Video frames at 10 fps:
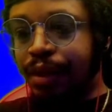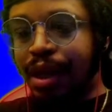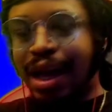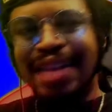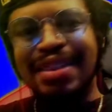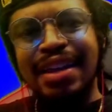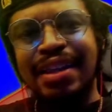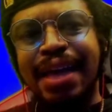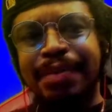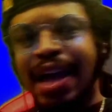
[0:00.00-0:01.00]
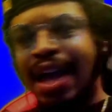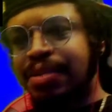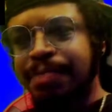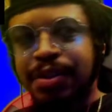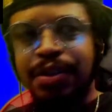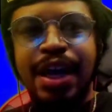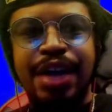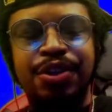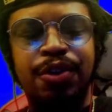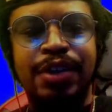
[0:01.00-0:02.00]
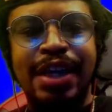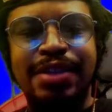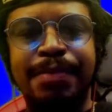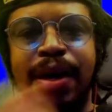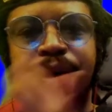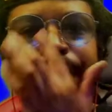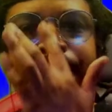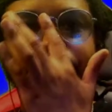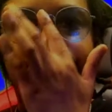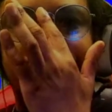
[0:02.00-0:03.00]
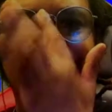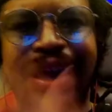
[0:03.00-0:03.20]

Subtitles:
I think that last mixer that I showed you, that's about probably like